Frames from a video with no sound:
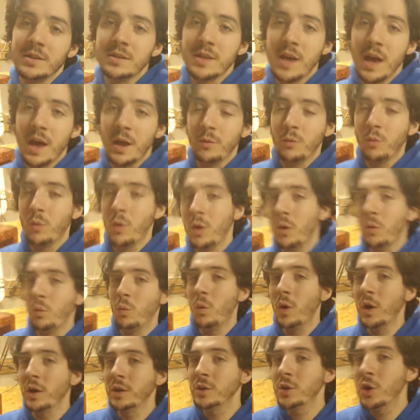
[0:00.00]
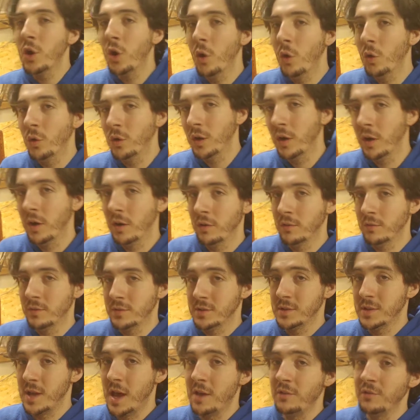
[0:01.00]
had one coat of
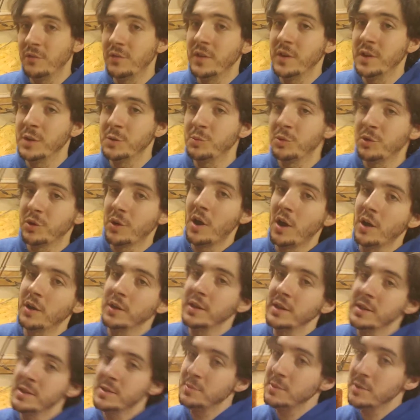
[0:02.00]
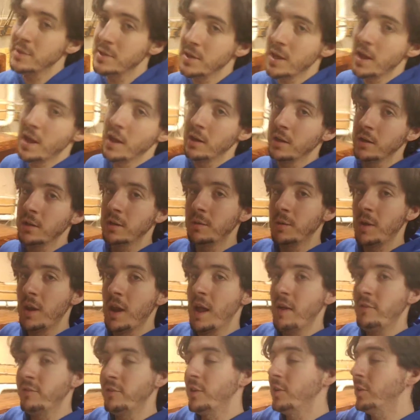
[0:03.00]
satin finish put on. It needs to be sanded and
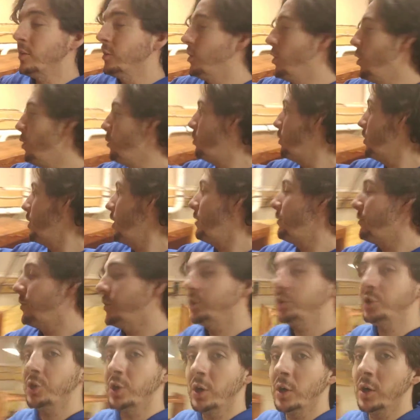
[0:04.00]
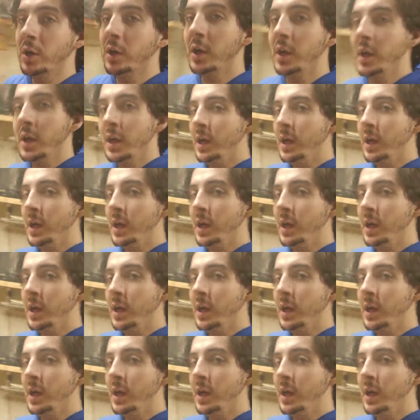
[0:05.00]
have another coat put on for sure.